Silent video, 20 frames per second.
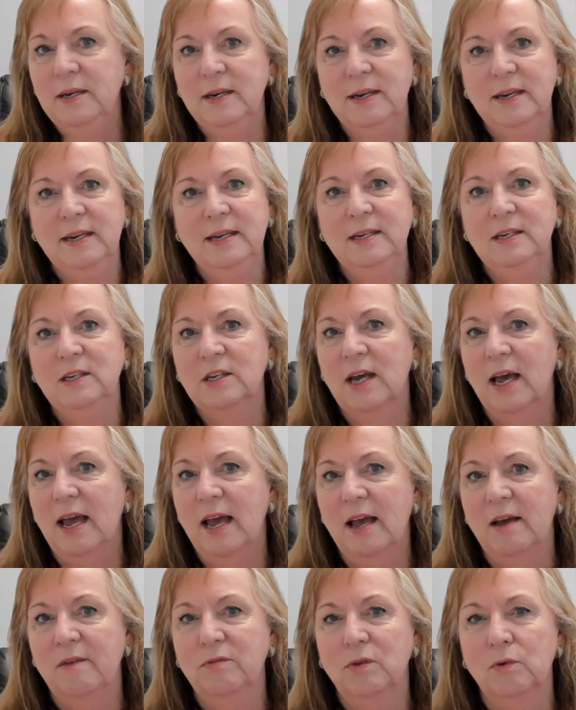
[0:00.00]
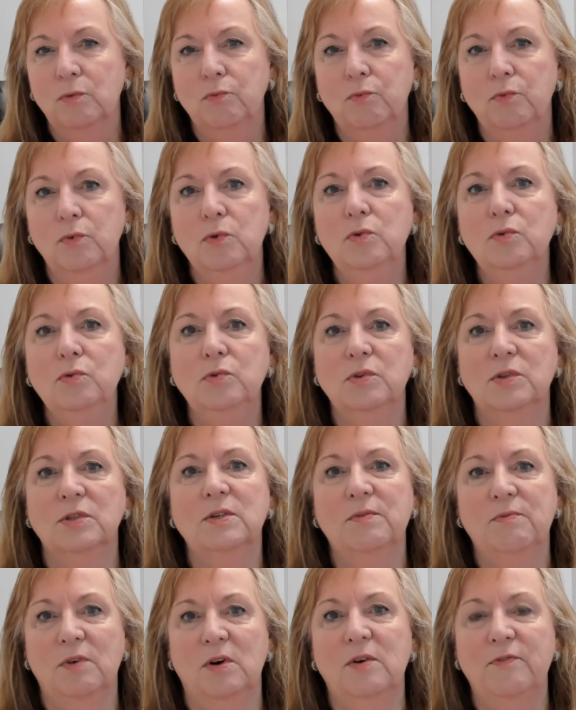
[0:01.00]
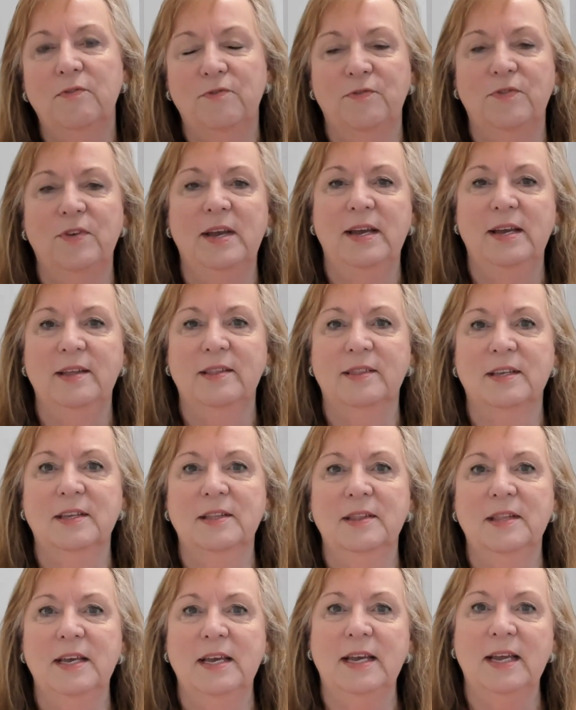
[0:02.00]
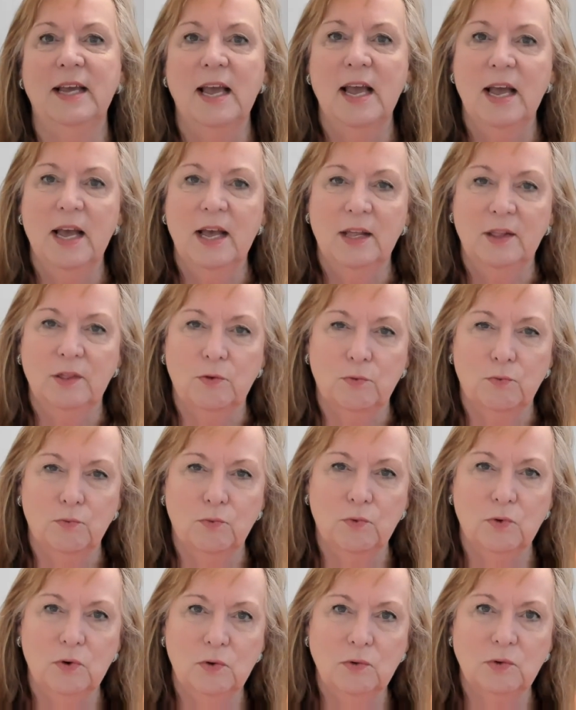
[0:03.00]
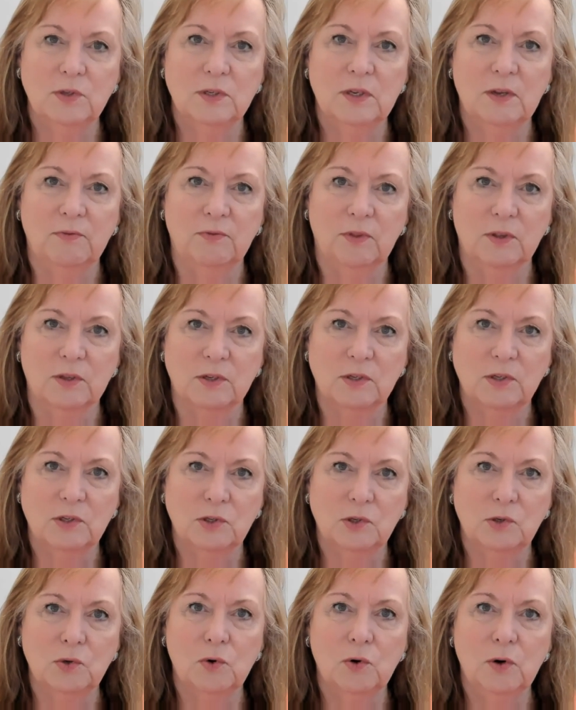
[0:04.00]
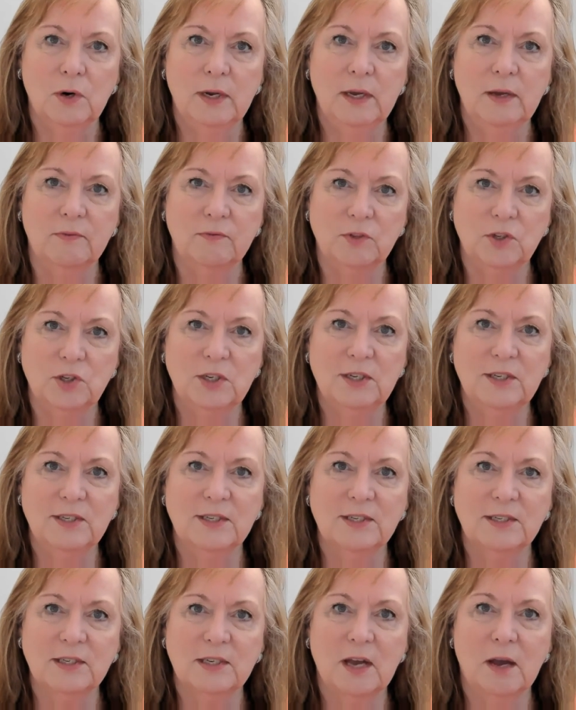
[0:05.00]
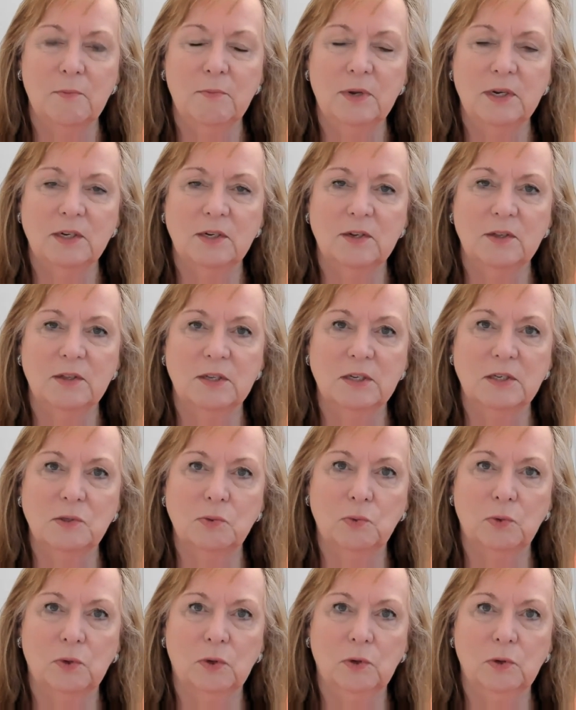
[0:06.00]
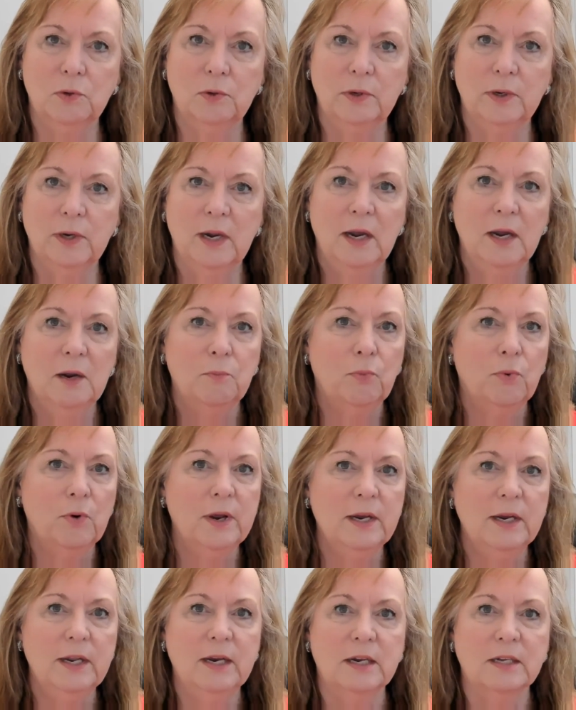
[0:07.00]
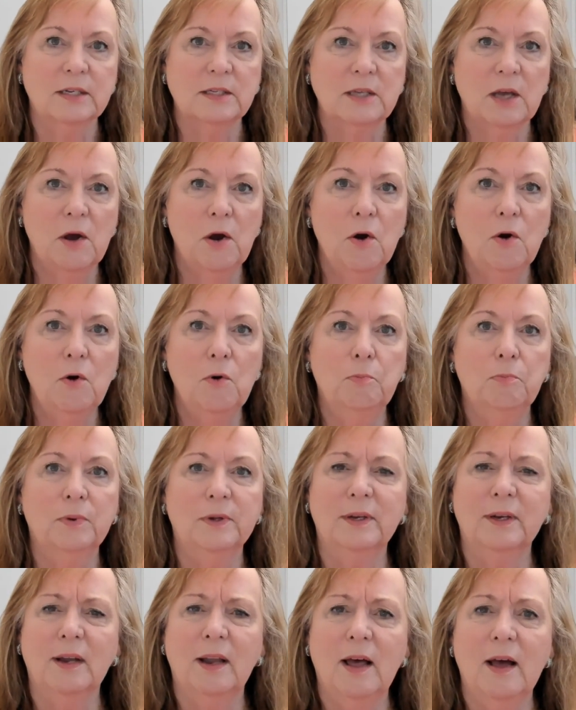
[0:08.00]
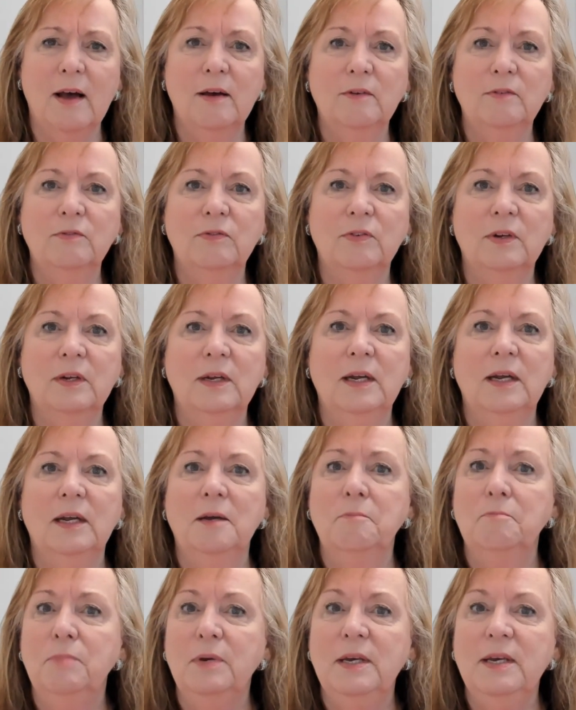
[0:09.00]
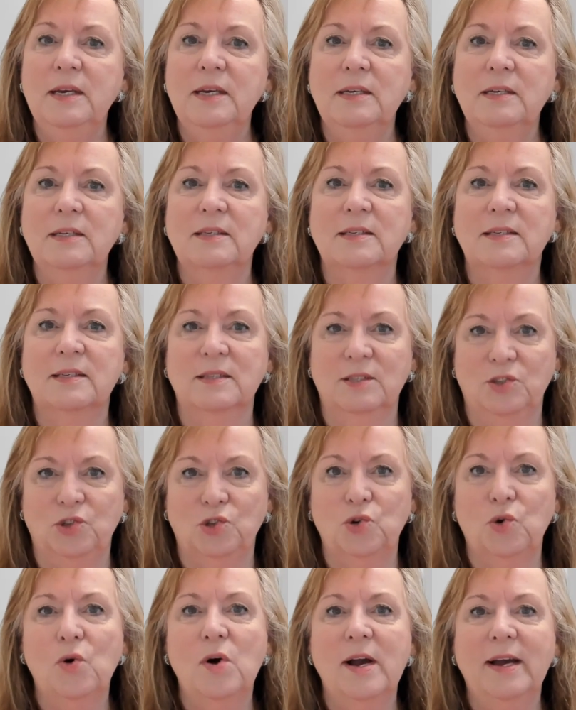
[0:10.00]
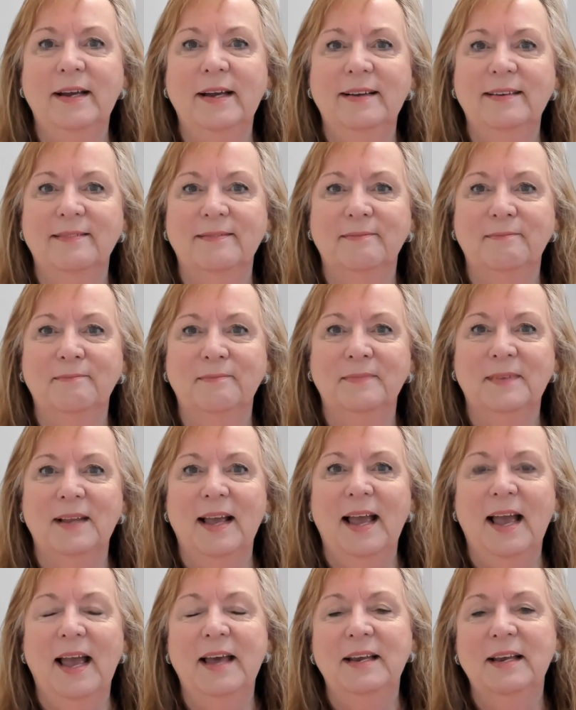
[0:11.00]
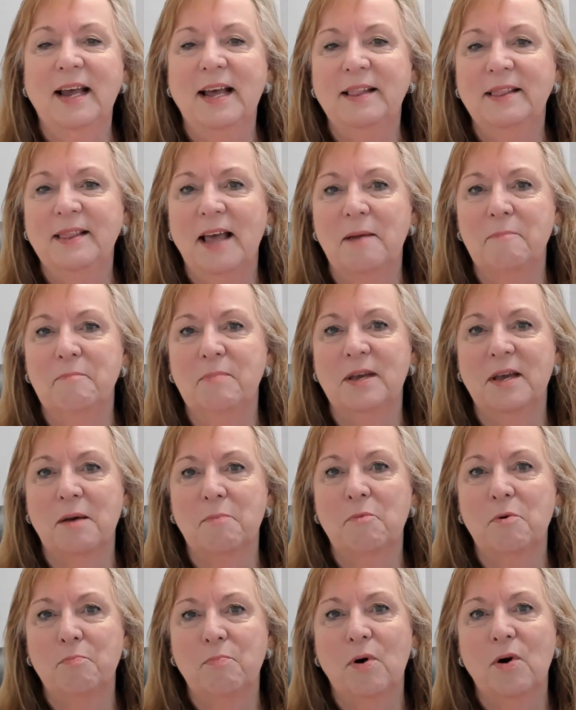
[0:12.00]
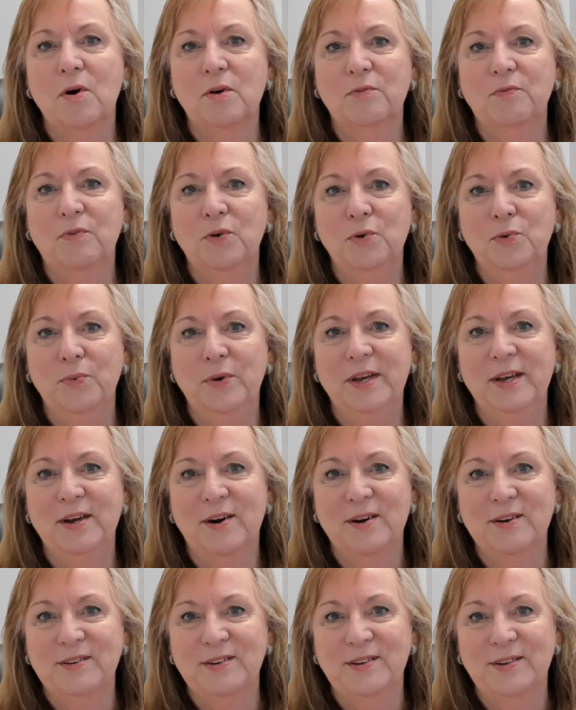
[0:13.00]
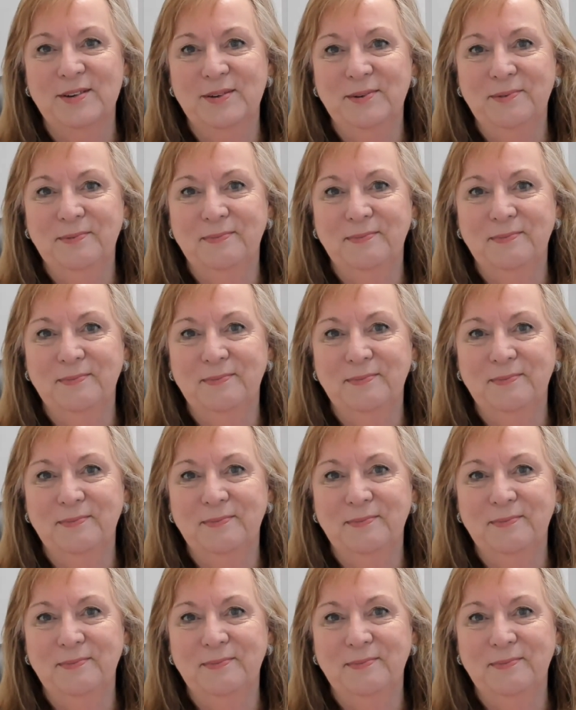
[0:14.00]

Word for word: need to have the roots of our faith and the, the roots of the story of Jesus coming to this world, bringing us hope and love, peace and joy, and let that become a part of who we are too.